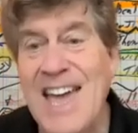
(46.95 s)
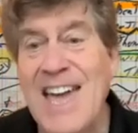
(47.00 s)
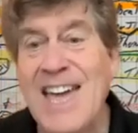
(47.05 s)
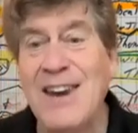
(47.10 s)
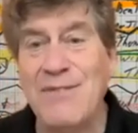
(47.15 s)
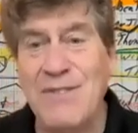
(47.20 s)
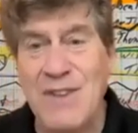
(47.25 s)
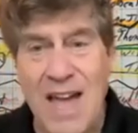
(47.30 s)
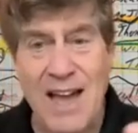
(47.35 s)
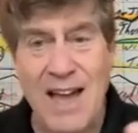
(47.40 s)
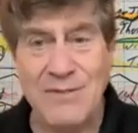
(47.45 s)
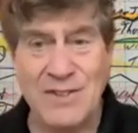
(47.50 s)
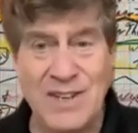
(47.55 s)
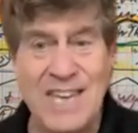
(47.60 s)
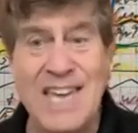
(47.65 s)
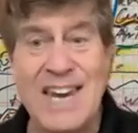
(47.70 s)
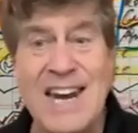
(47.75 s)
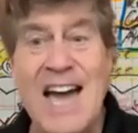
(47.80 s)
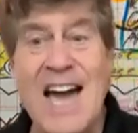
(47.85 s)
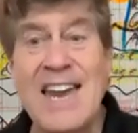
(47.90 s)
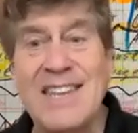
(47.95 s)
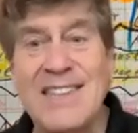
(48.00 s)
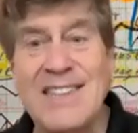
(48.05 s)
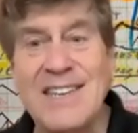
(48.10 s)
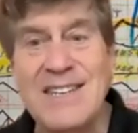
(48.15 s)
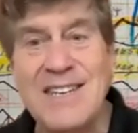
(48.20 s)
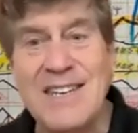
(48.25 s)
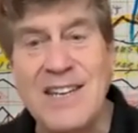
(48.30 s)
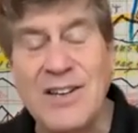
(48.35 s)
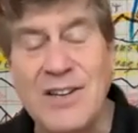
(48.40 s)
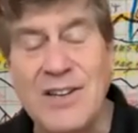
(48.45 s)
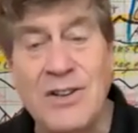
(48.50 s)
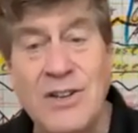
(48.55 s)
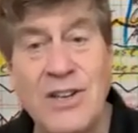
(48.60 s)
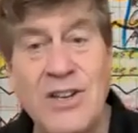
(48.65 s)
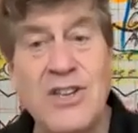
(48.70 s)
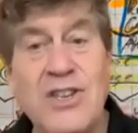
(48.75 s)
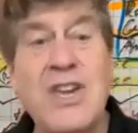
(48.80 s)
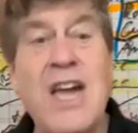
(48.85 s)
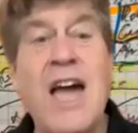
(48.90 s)
And if you have to get out of the deal,
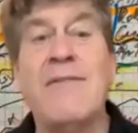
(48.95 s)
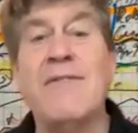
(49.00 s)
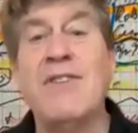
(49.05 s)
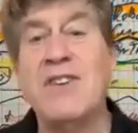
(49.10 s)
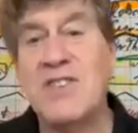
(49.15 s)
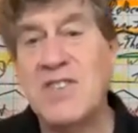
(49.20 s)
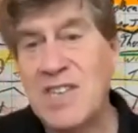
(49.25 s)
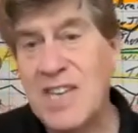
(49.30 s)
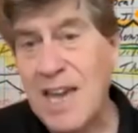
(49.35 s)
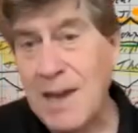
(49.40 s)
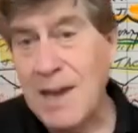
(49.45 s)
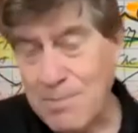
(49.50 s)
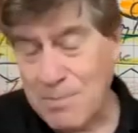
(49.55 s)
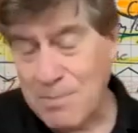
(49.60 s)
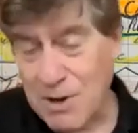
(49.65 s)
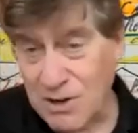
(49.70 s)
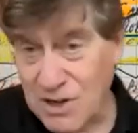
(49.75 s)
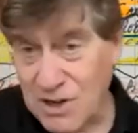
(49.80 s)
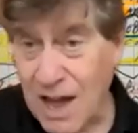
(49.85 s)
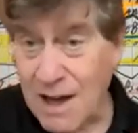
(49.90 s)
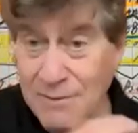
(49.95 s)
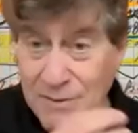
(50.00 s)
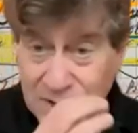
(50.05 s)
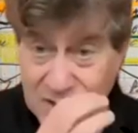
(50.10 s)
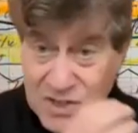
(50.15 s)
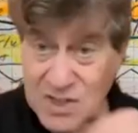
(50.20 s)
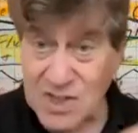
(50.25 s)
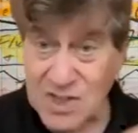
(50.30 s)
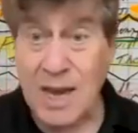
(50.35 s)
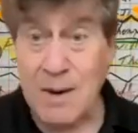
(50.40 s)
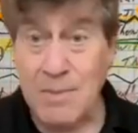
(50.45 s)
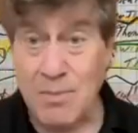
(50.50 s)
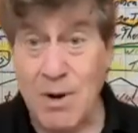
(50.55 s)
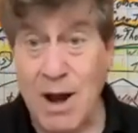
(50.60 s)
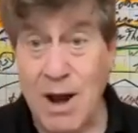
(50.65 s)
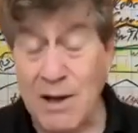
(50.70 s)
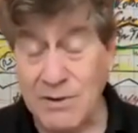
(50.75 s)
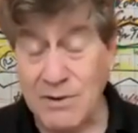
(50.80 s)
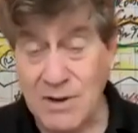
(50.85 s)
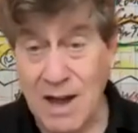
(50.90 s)
you have an escape. You have an escape
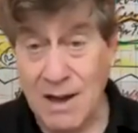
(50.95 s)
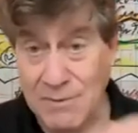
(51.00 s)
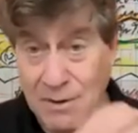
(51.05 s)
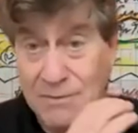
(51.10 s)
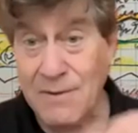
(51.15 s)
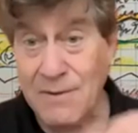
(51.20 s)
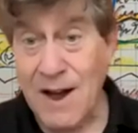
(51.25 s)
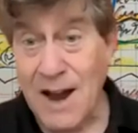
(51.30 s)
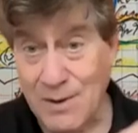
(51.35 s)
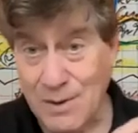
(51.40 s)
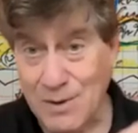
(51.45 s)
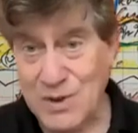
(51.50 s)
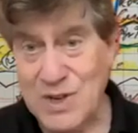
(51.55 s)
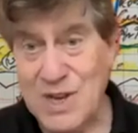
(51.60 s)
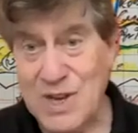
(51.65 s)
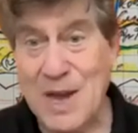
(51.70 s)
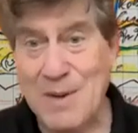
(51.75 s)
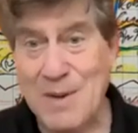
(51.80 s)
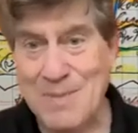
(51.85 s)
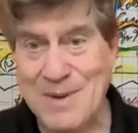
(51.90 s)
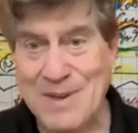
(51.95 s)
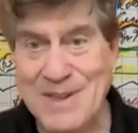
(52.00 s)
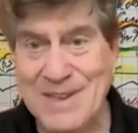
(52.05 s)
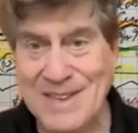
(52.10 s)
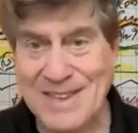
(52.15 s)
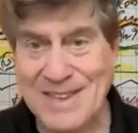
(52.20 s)
route. You have a fire escape.